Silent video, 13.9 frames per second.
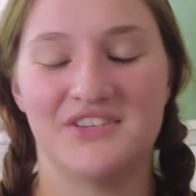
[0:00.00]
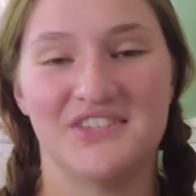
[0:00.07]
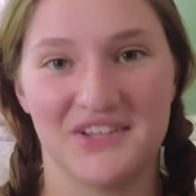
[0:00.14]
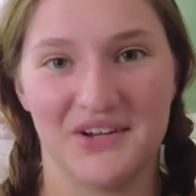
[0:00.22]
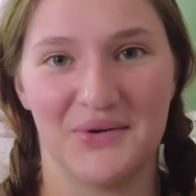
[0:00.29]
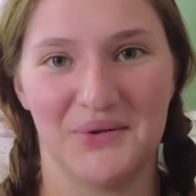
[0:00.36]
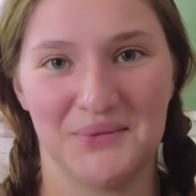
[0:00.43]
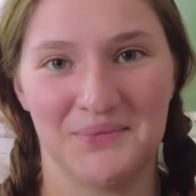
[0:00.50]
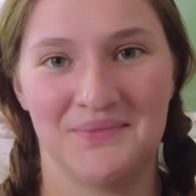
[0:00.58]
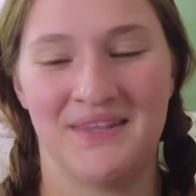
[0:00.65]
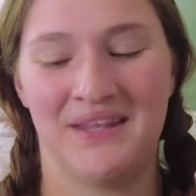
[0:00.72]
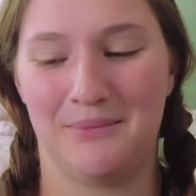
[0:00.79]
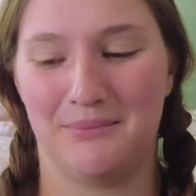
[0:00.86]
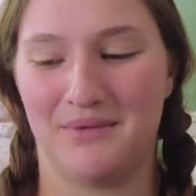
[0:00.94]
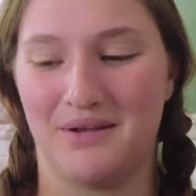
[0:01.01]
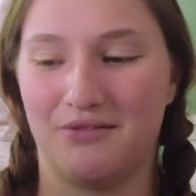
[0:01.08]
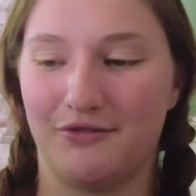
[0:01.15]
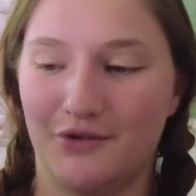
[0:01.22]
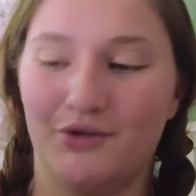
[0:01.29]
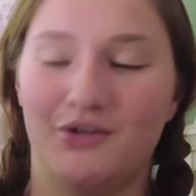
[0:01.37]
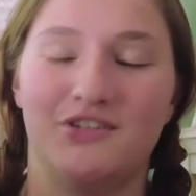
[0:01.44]
So, my
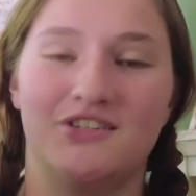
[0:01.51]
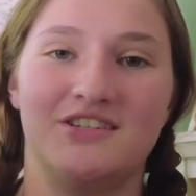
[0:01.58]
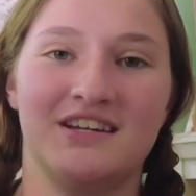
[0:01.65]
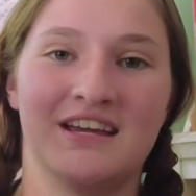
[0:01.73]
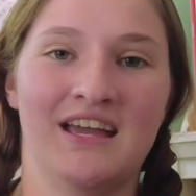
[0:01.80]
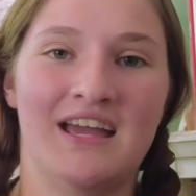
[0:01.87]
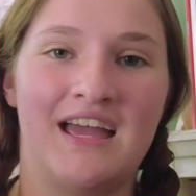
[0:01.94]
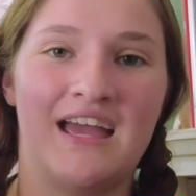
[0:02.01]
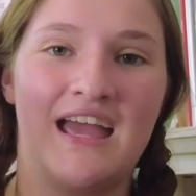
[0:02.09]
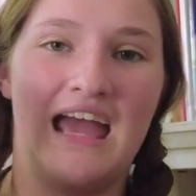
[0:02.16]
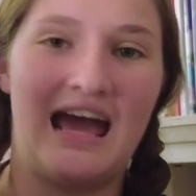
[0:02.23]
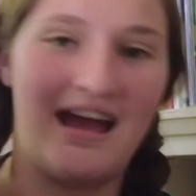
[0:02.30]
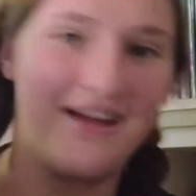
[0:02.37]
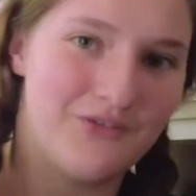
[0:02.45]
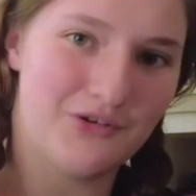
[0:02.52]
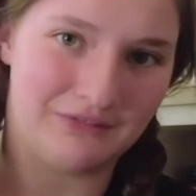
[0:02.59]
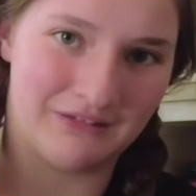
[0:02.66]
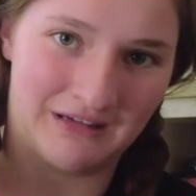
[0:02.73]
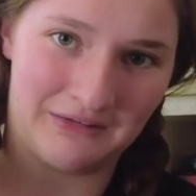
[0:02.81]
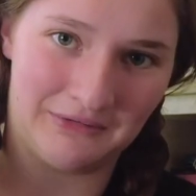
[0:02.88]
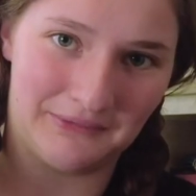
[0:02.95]
first ever
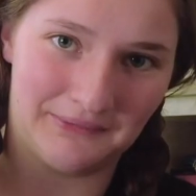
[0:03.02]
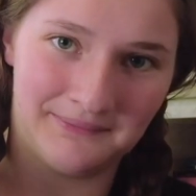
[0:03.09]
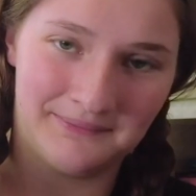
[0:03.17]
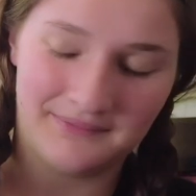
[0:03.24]
vinyl,